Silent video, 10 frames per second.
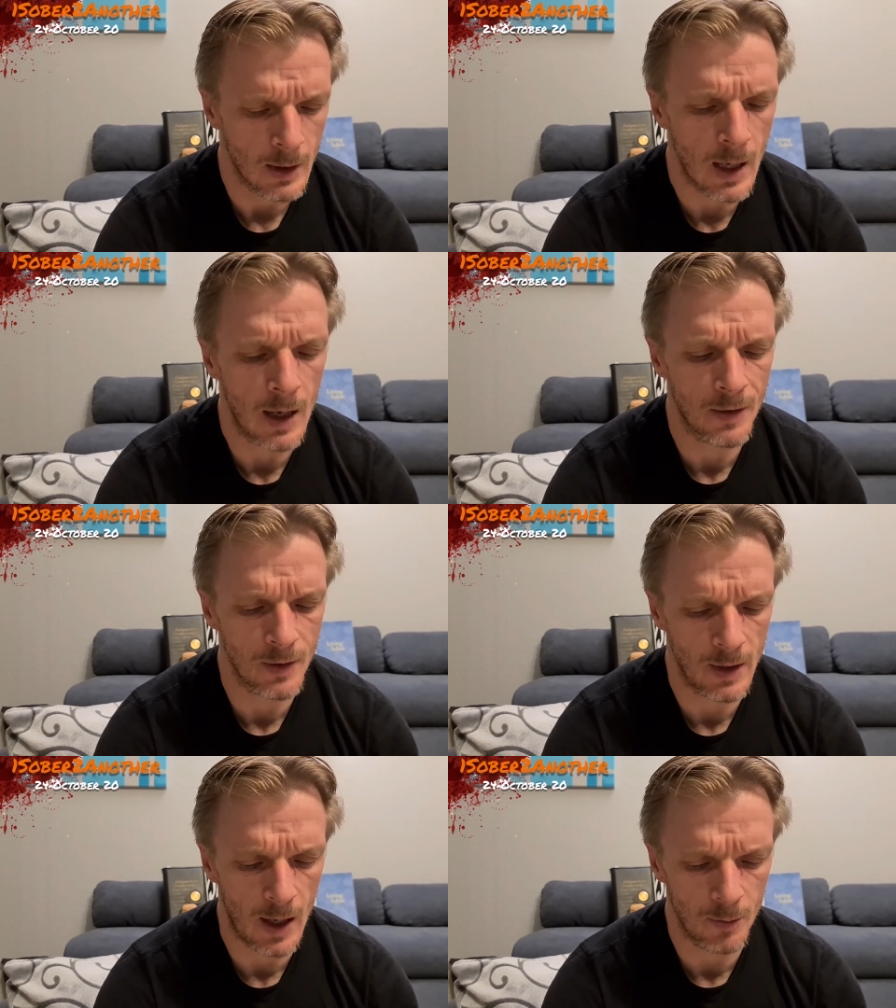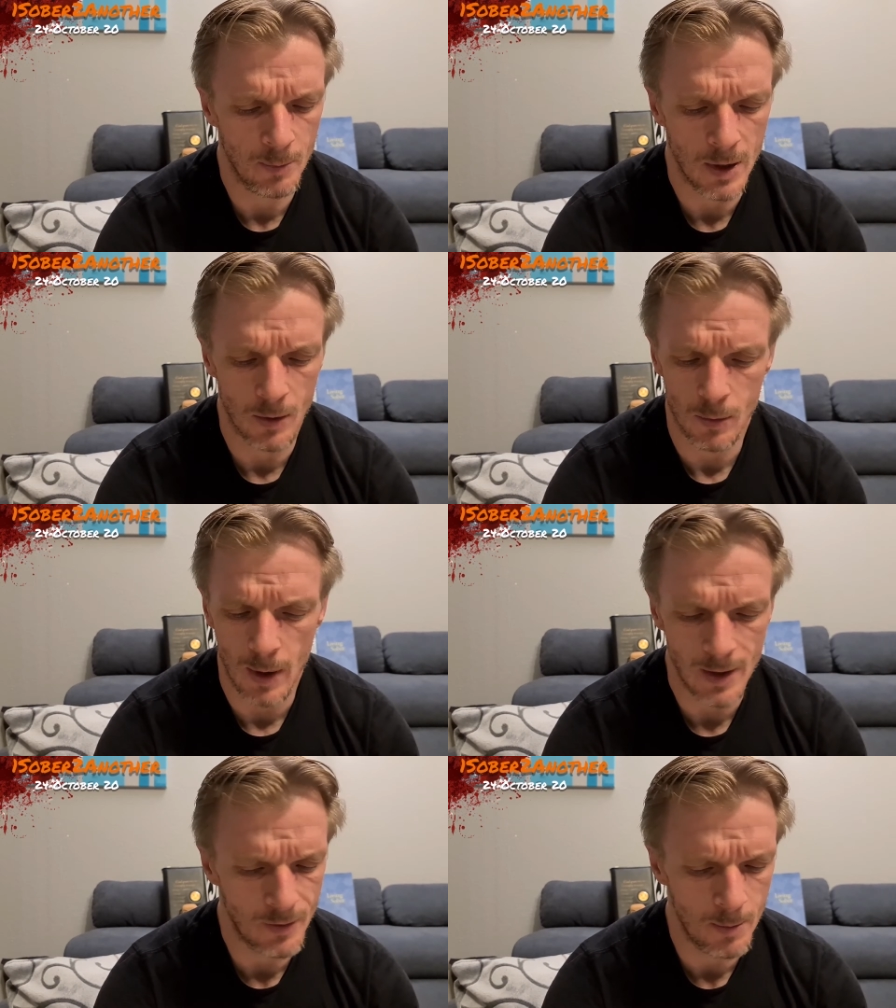God has allowed me the
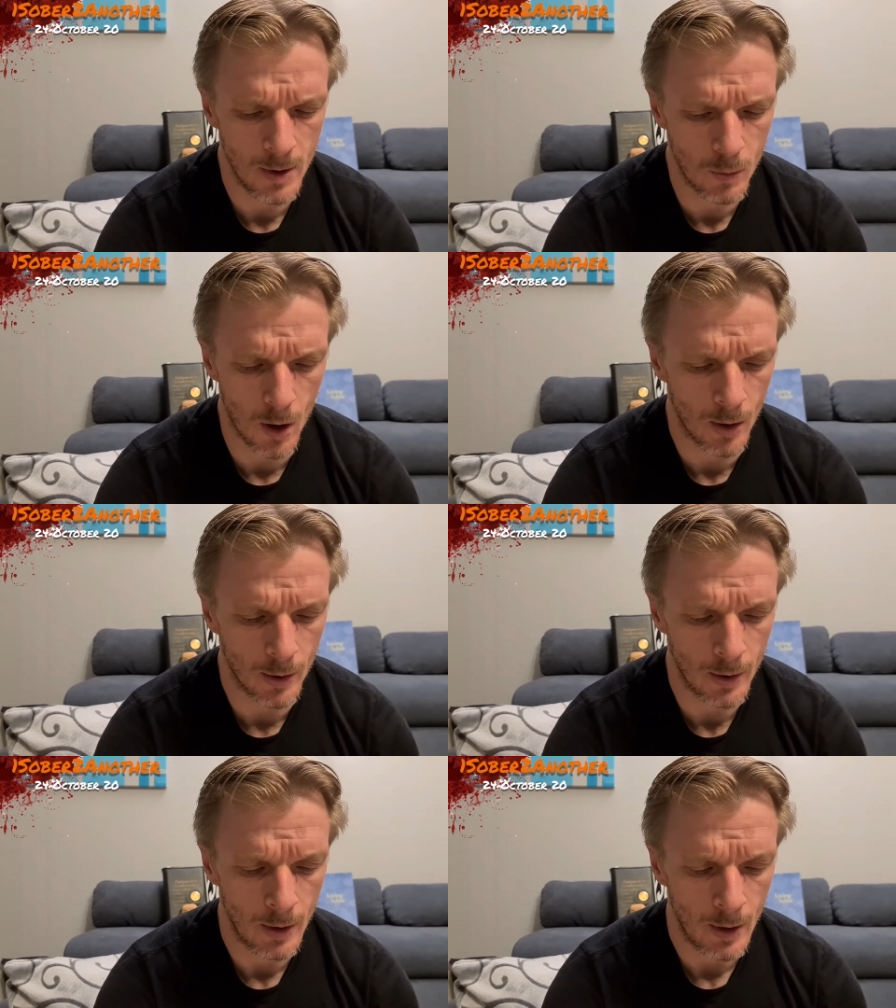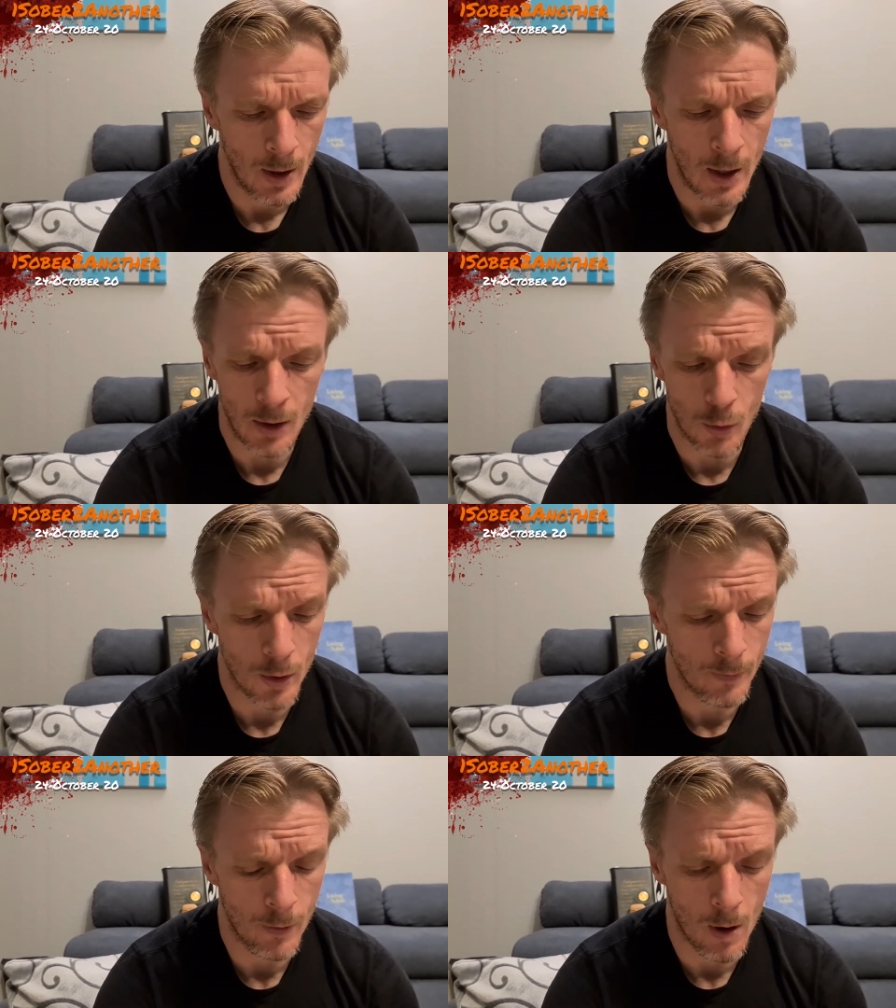right to be wrong in
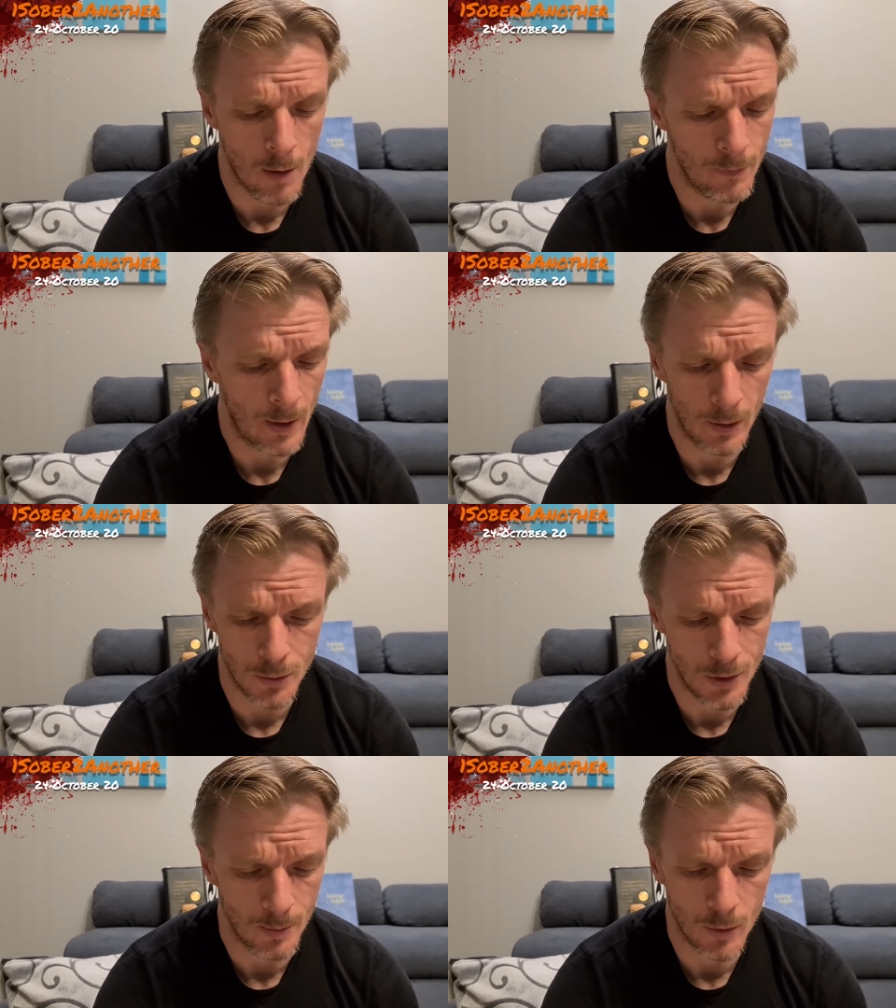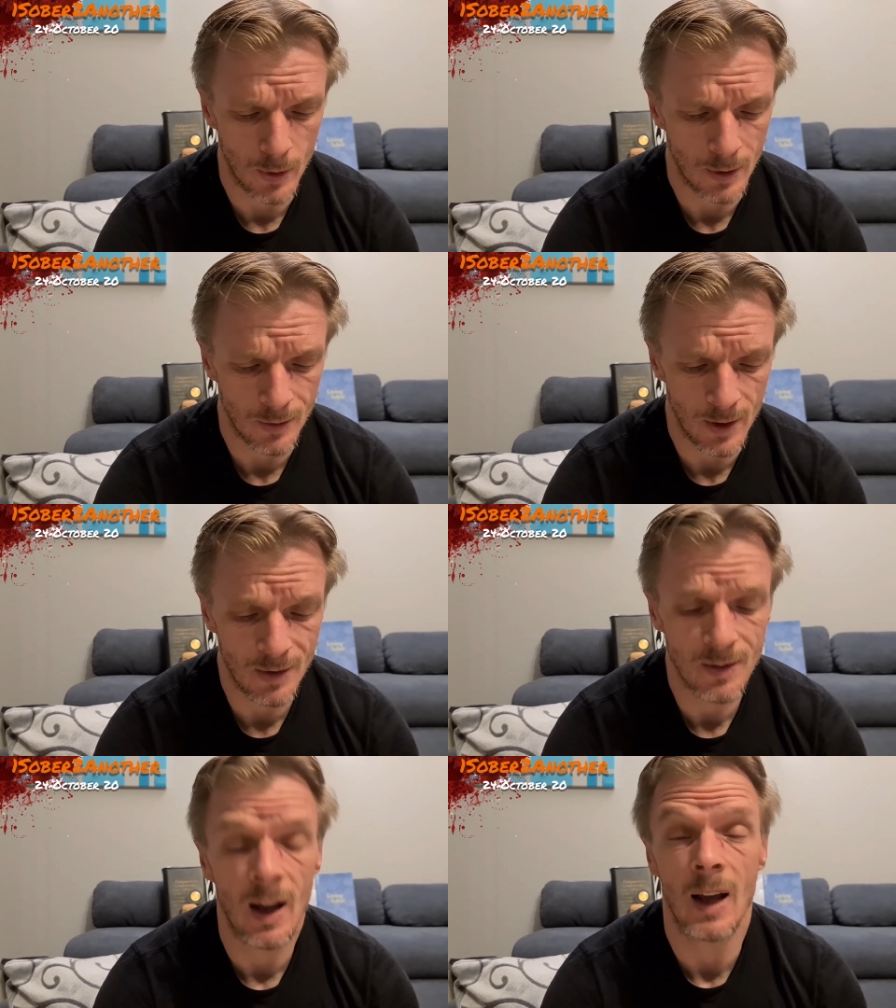order for our fellowship to
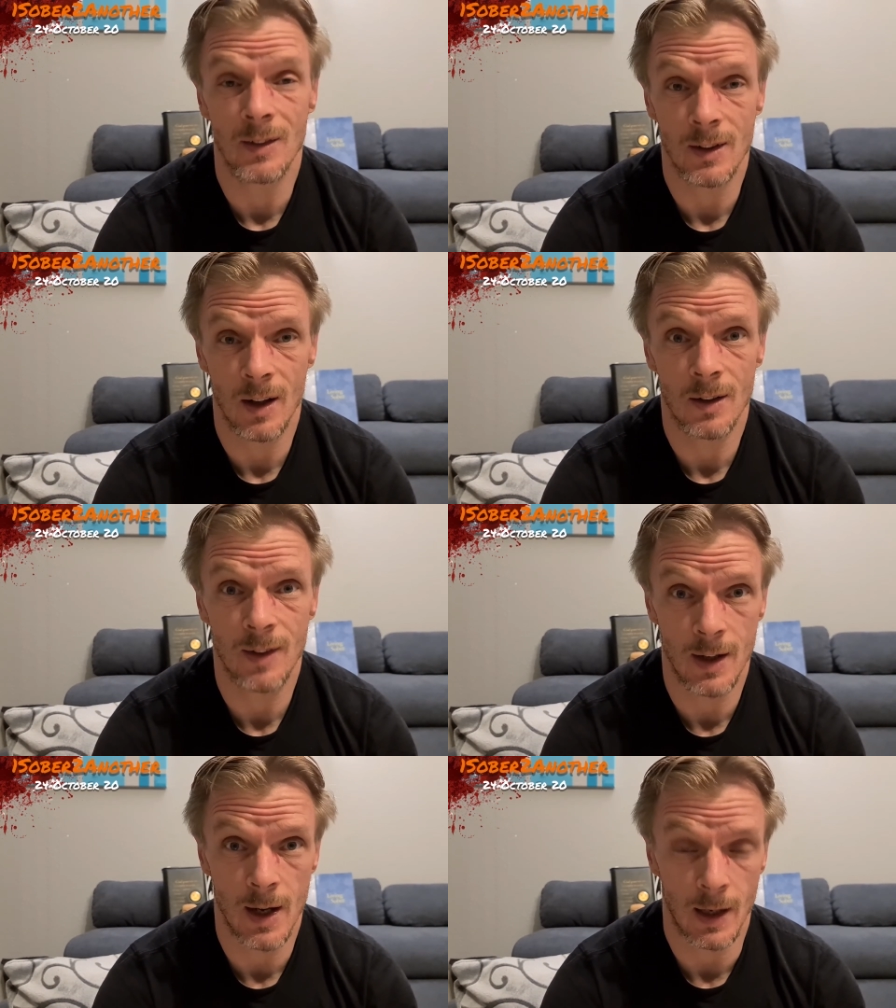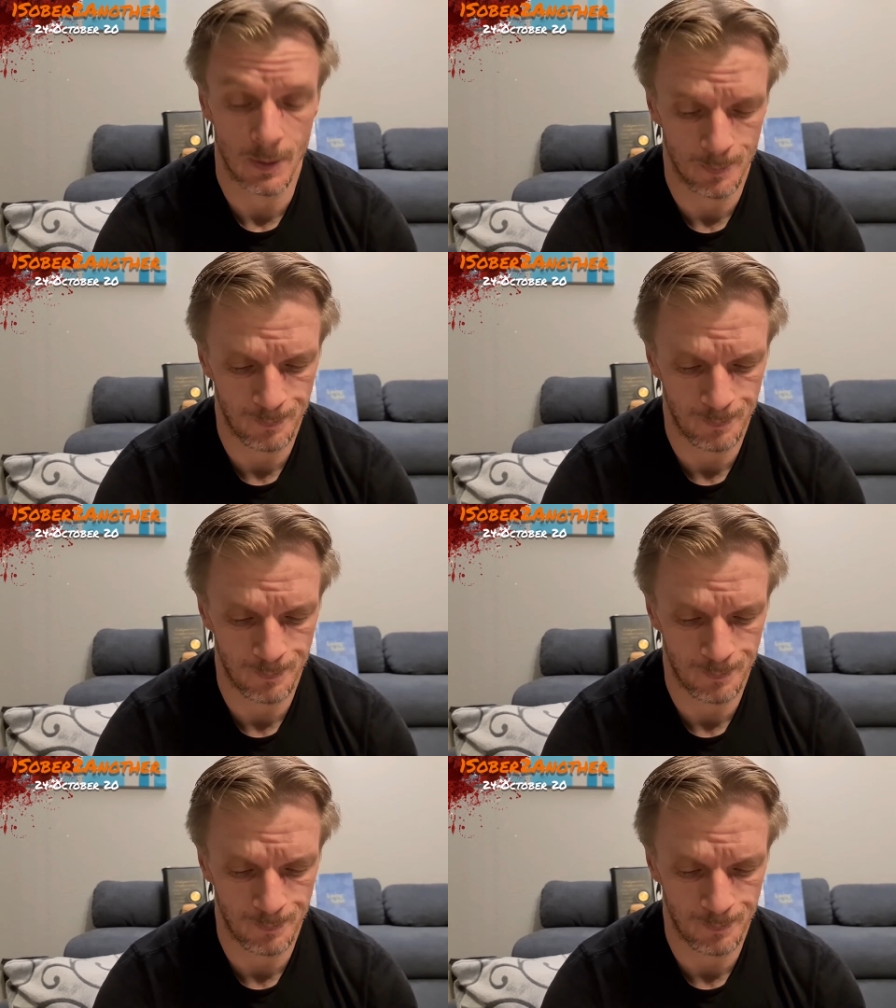exist as it does today.